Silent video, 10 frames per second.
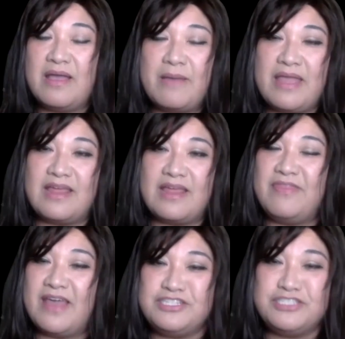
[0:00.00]
and
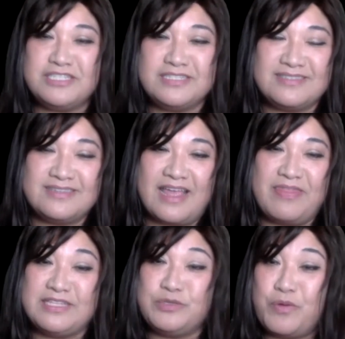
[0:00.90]

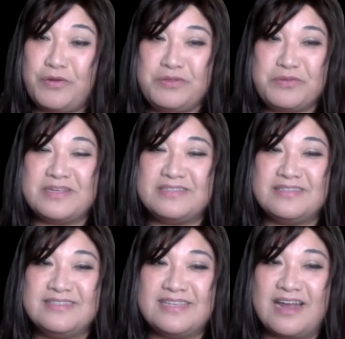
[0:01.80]
that's one of the
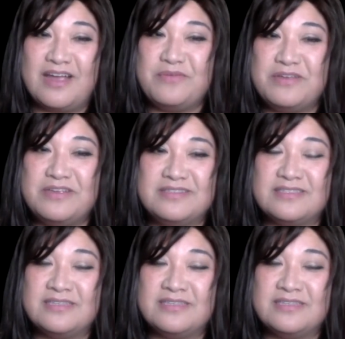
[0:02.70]
reasons that I was